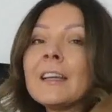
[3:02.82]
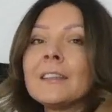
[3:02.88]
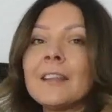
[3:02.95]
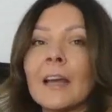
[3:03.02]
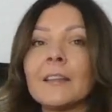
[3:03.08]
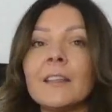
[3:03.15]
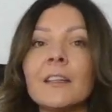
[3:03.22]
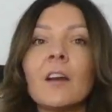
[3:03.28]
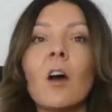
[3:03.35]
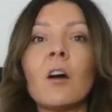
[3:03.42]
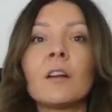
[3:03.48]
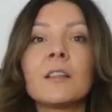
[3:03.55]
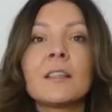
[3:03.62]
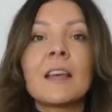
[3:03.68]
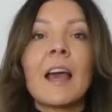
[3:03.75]
teddy
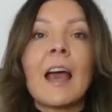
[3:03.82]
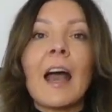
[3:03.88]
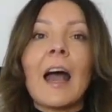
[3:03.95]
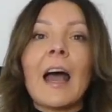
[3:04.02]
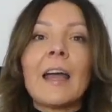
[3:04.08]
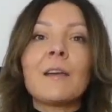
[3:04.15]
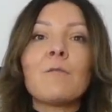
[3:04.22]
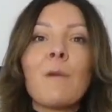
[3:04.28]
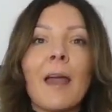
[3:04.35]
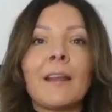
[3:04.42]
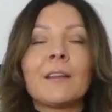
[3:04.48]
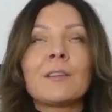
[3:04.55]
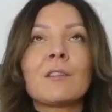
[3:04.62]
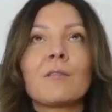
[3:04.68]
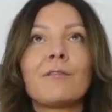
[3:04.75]
coat I
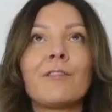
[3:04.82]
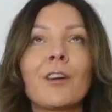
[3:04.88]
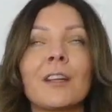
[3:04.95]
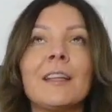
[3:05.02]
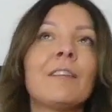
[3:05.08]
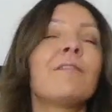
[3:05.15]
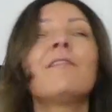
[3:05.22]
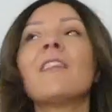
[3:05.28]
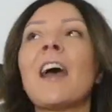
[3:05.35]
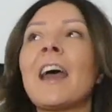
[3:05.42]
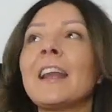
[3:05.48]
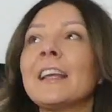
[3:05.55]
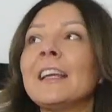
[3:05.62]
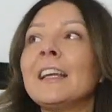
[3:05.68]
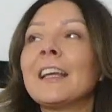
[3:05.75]
went for the
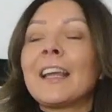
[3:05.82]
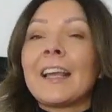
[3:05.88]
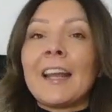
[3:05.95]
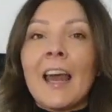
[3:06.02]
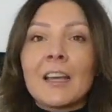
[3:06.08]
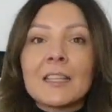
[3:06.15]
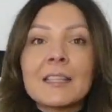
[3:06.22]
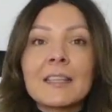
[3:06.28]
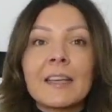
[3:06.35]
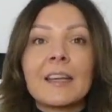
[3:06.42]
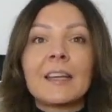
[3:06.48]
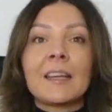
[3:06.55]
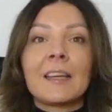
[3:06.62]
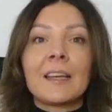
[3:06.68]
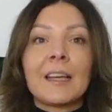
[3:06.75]
very
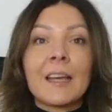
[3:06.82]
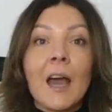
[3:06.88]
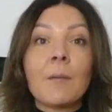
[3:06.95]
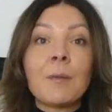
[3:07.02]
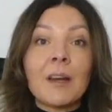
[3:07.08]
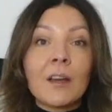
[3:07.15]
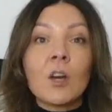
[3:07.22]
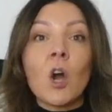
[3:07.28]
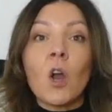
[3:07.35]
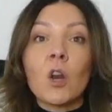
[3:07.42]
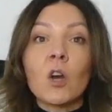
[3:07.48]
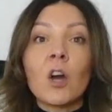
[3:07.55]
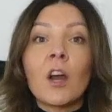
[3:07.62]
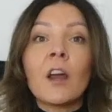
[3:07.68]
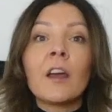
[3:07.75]
classic camel
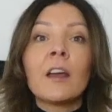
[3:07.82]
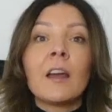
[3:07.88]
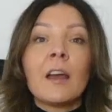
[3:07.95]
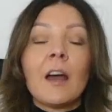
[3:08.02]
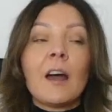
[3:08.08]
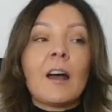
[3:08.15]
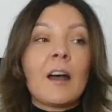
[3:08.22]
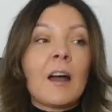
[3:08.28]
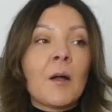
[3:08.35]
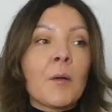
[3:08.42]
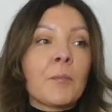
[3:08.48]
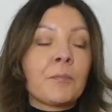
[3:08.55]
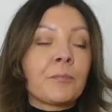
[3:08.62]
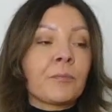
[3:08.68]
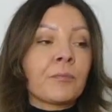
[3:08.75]
color
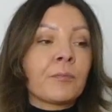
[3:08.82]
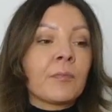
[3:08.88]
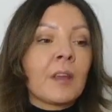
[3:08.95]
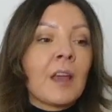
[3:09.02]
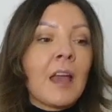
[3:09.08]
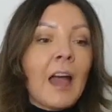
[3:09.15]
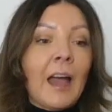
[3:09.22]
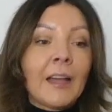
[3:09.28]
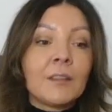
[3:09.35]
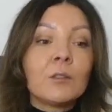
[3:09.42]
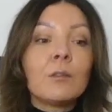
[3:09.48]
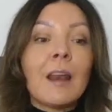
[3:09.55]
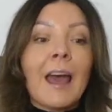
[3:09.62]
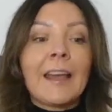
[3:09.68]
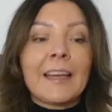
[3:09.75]
um, I
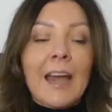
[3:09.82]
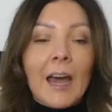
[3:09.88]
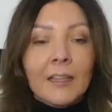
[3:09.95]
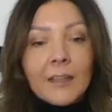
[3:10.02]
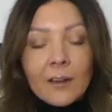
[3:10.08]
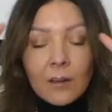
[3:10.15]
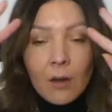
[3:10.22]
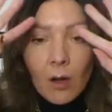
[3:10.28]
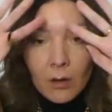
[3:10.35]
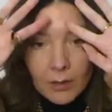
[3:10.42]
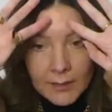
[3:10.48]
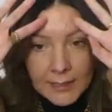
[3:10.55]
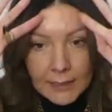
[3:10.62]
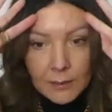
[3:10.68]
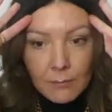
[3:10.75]
do like other
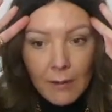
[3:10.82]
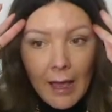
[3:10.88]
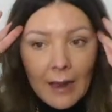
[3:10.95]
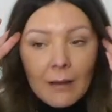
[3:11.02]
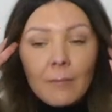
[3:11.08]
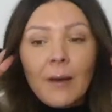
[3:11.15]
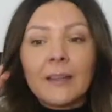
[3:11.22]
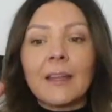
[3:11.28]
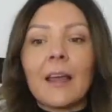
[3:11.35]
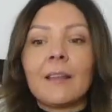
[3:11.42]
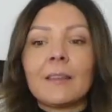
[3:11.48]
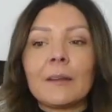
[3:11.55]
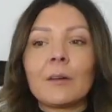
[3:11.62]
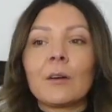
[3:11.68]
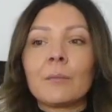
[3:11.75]
colors as well, but I
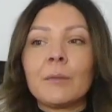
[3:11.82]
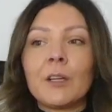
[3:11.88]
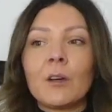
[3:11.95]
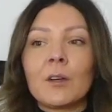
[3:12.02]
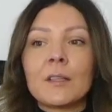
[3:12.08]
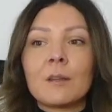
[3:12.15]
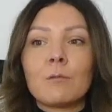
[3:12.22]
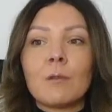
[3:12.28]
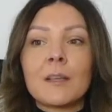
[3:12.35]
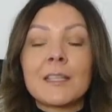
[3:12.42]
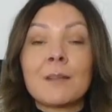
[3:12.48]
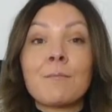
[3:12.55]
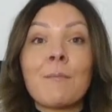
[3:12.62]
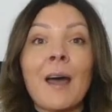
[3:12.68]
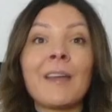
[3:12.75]
thought because it
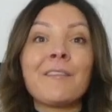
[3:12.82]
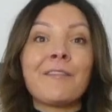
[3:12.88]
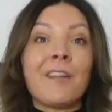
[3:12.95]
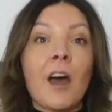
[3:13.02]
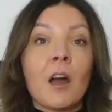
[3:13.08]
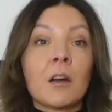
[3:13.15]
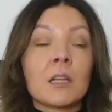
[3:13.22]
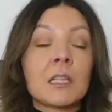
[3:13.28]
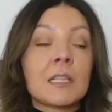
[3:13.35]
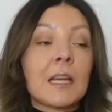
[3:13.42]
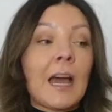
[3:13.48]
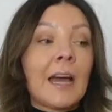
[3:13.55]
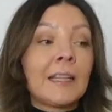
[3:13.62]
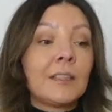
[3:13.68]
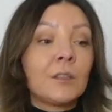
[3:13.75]
was my first,
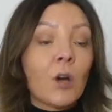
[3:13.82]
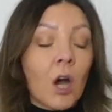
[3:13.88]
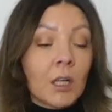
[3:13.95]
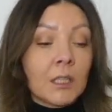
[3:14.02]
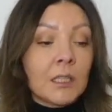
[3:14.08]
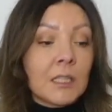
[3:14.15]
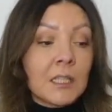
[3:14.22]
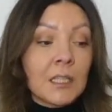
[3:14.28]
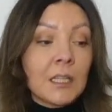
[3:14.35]
I don't